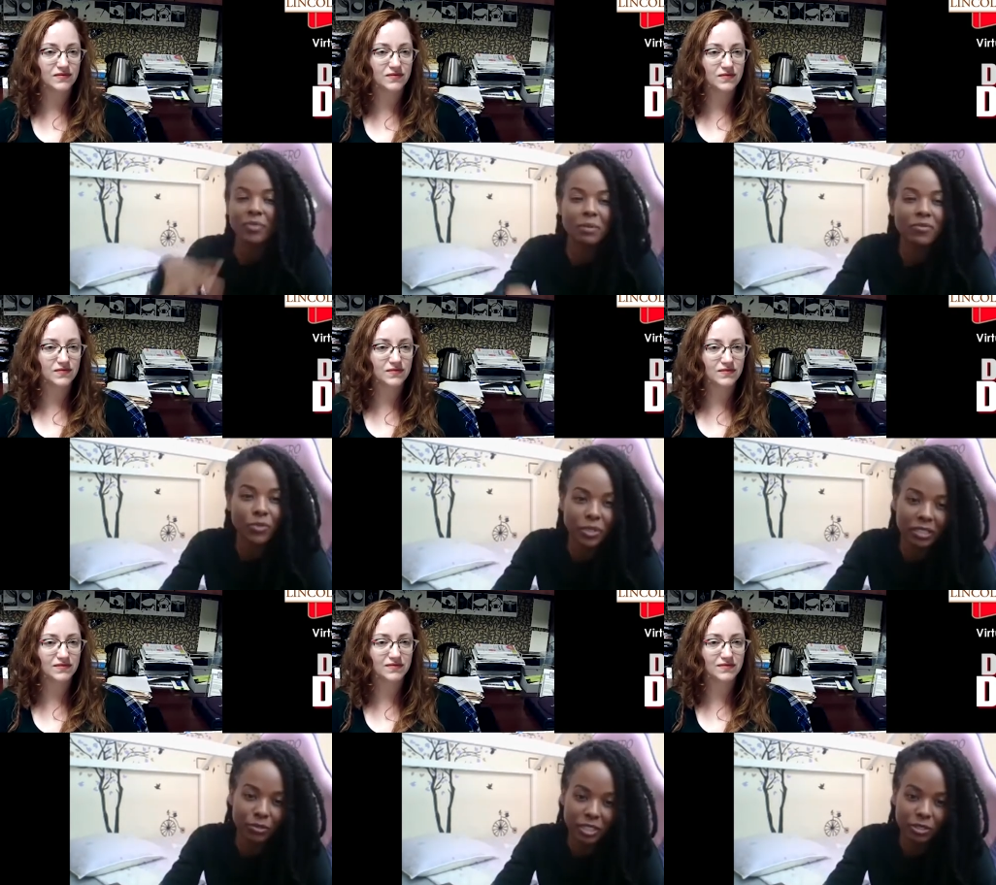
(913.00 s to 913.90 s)
Speaker 1: I'm
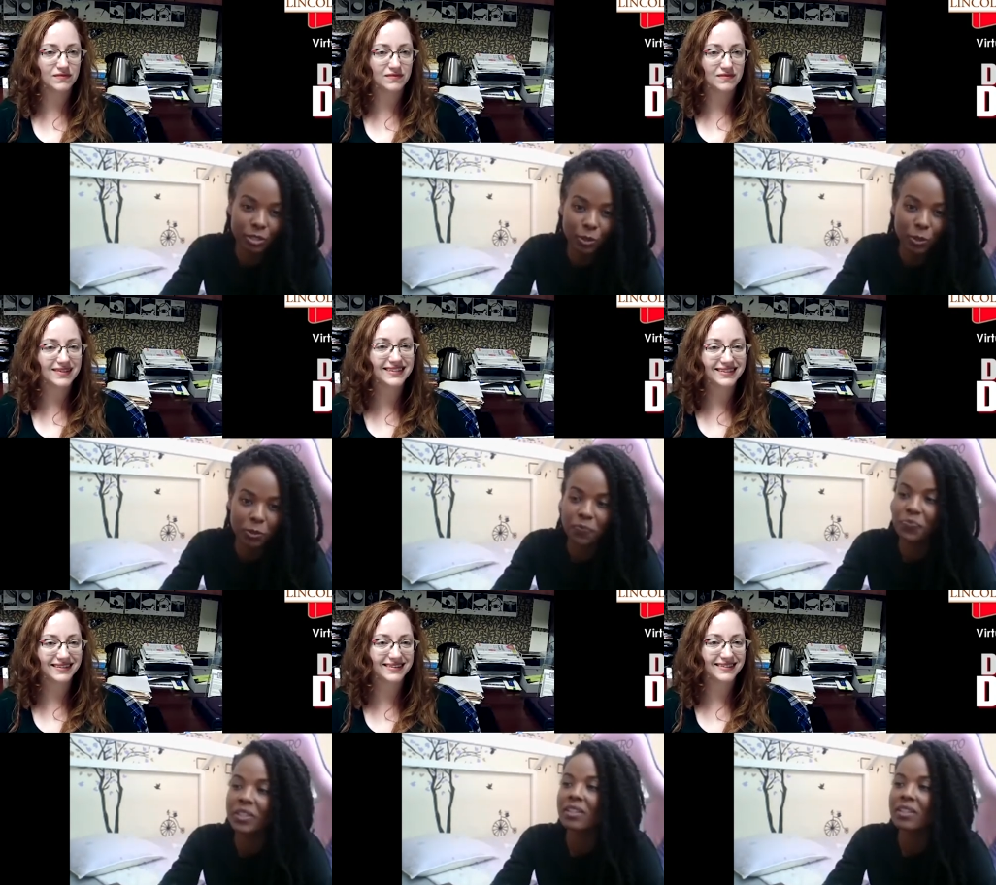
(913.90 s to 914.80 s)
43 years old,
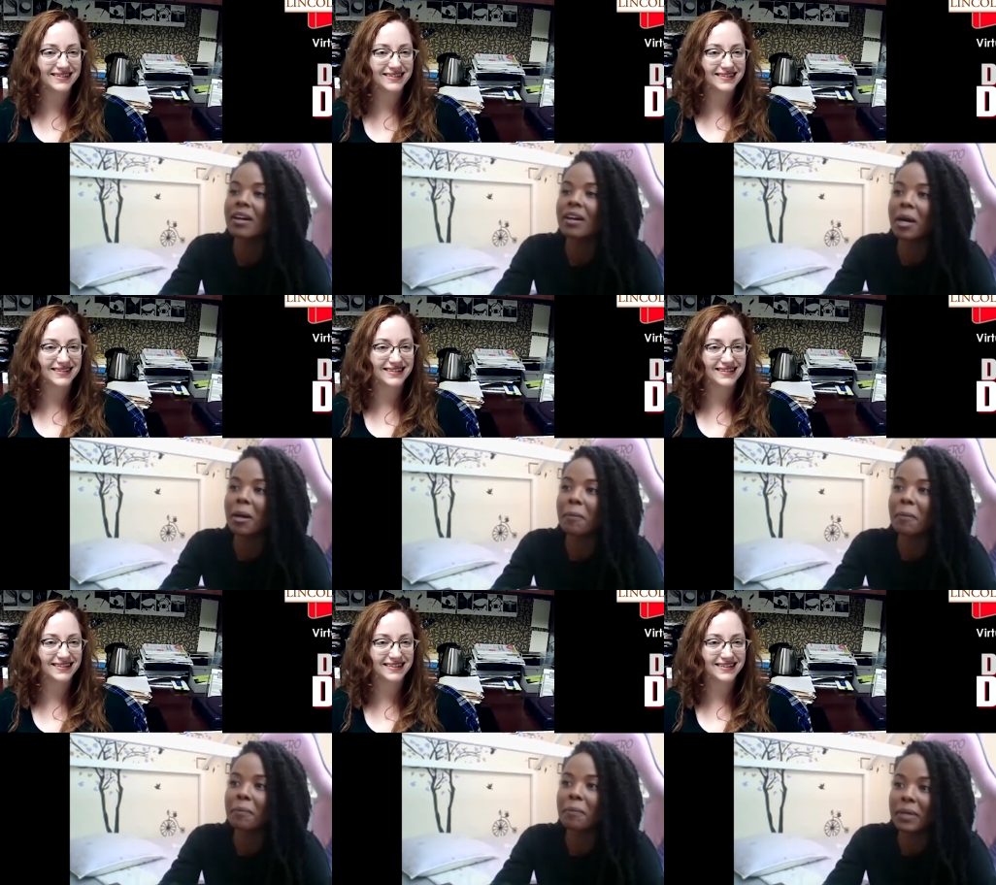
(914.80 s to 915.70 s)

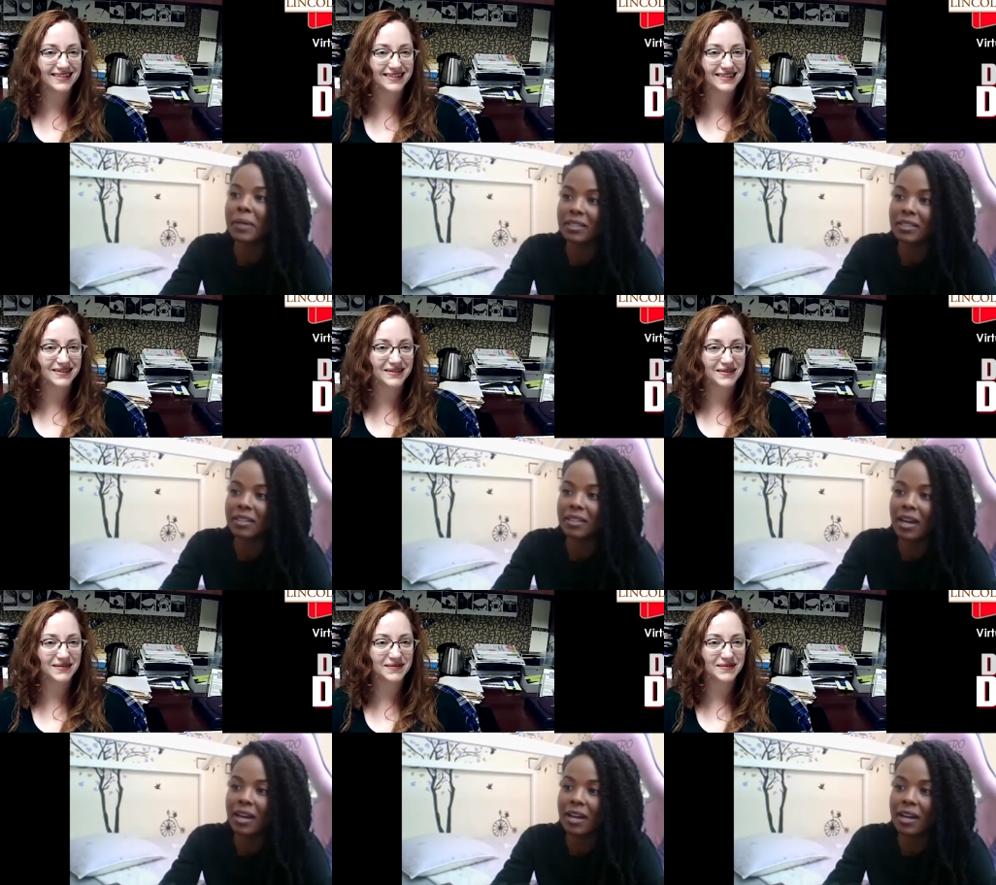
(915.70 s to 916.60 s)
um, but
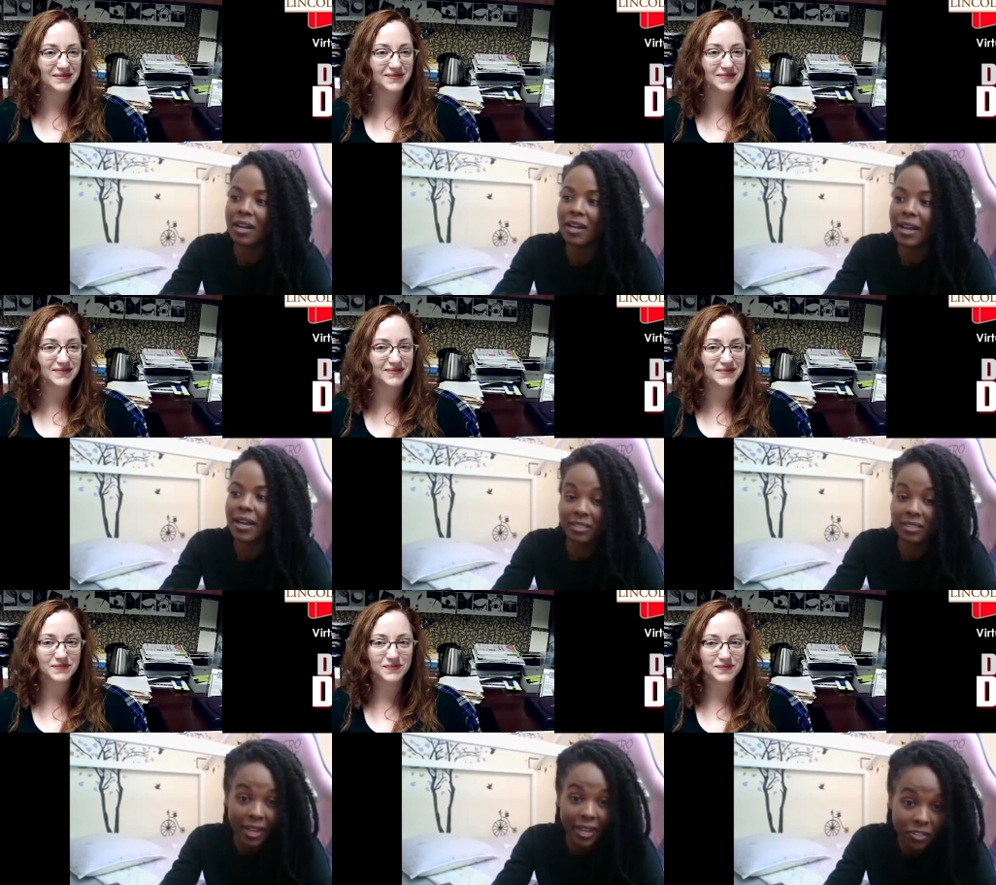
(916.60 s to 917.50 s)
as an
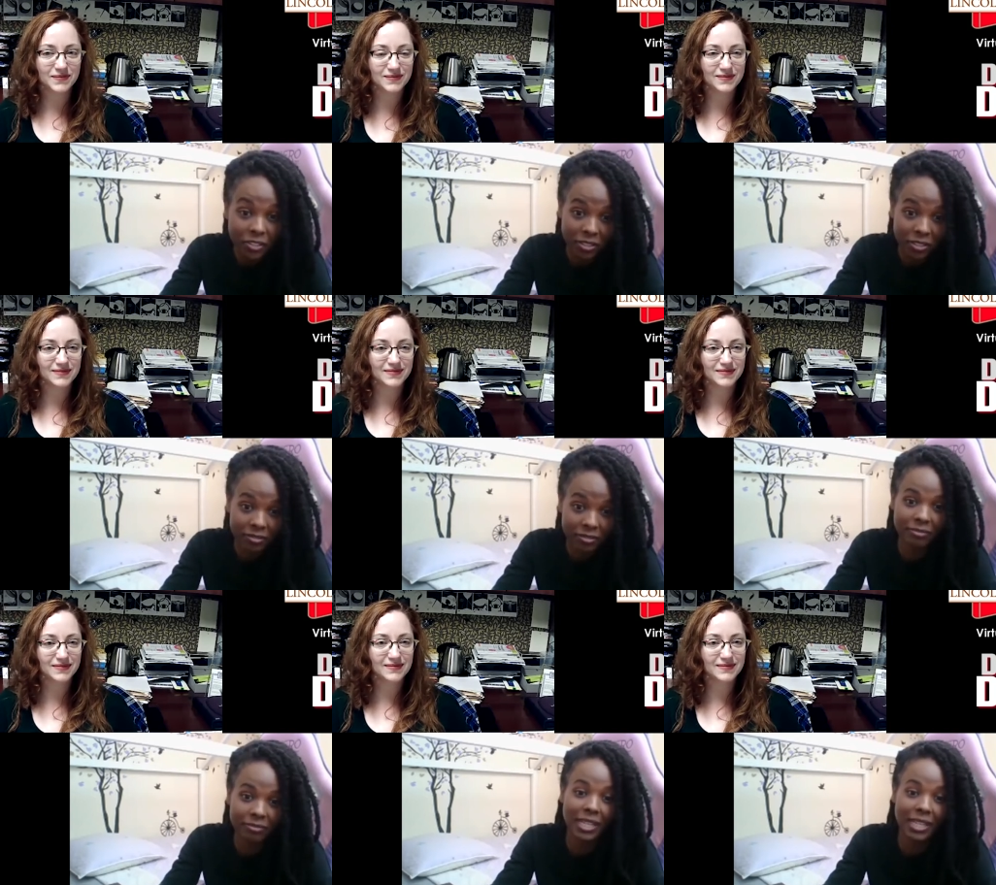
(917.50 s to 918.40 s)
actor,
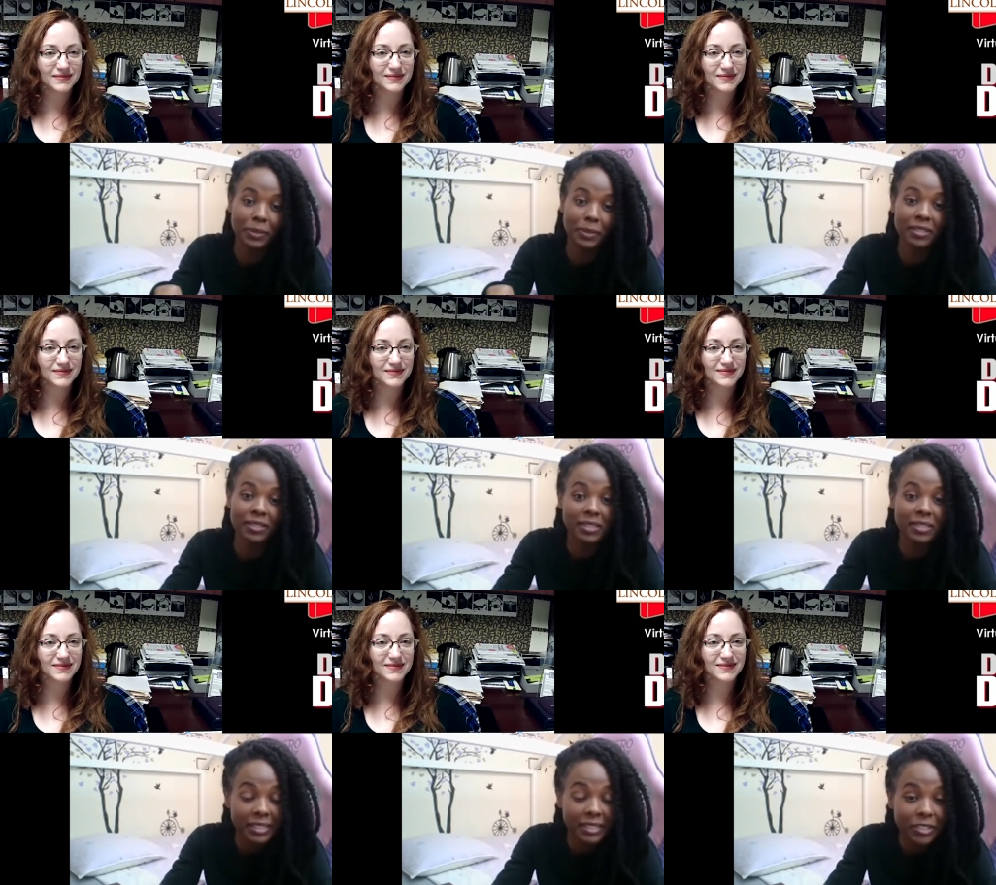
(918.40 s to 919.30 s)
I played a
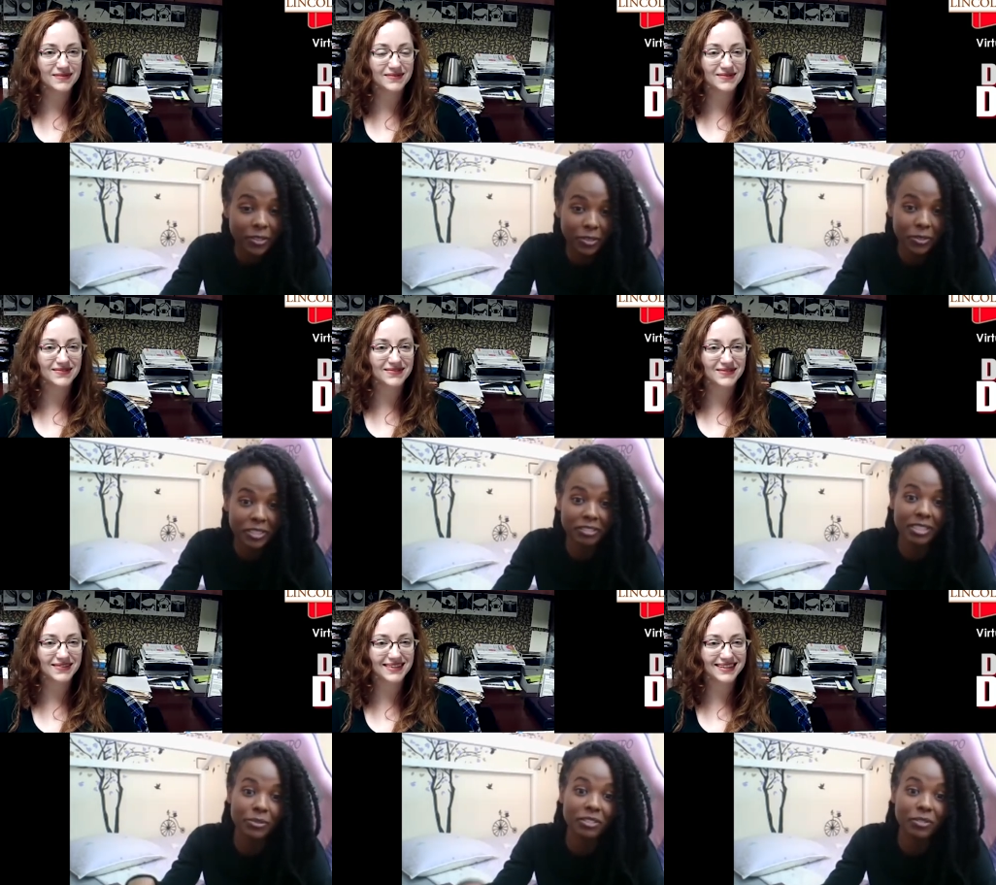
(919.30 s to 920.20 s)
16 year old until I
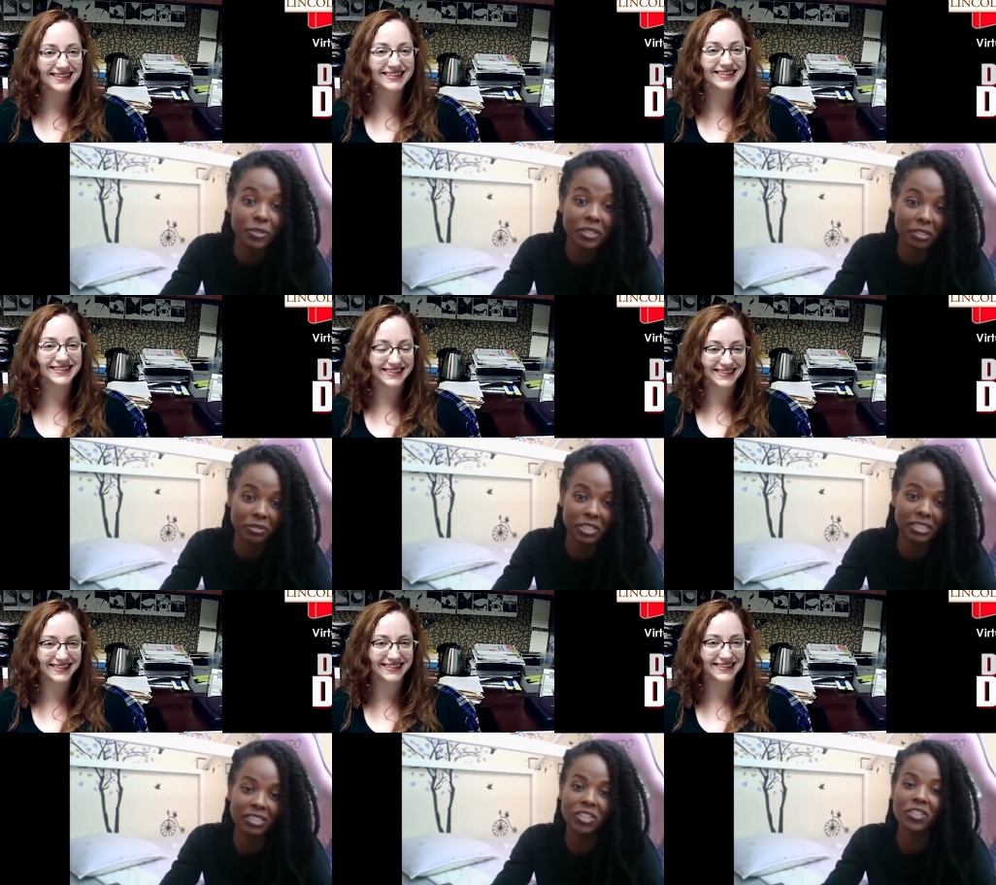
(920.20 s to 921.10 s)
was 33,
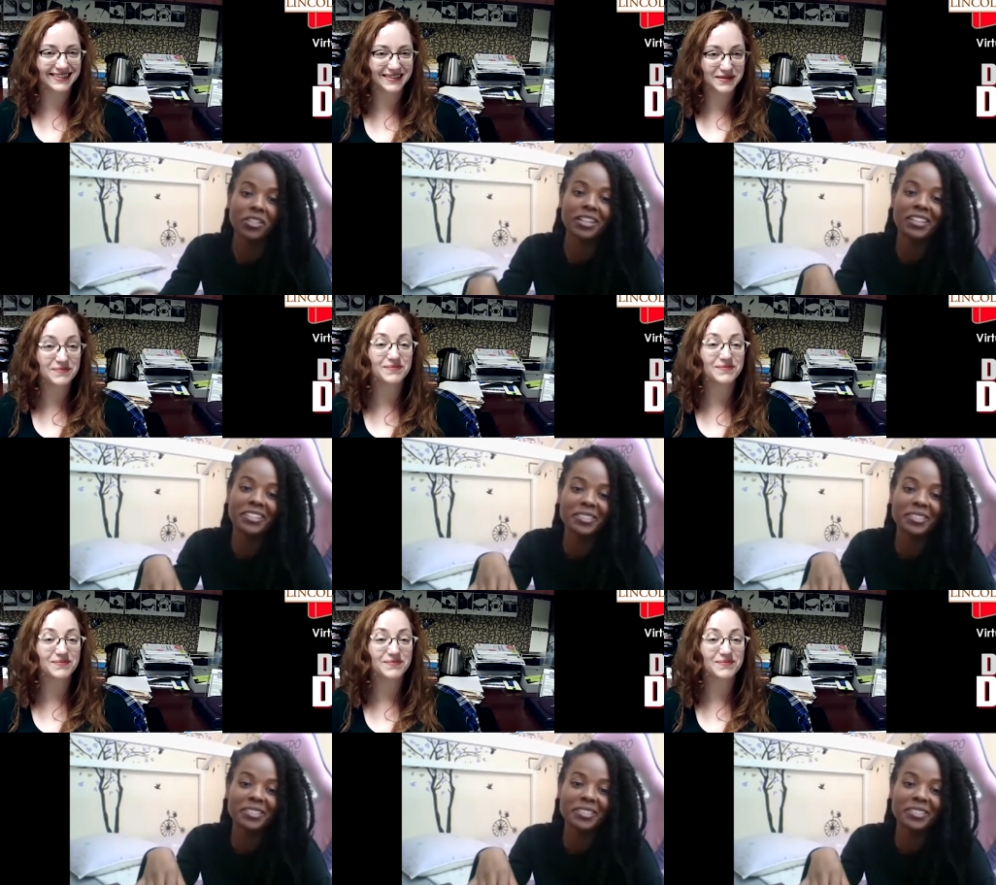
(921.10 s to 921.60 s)
and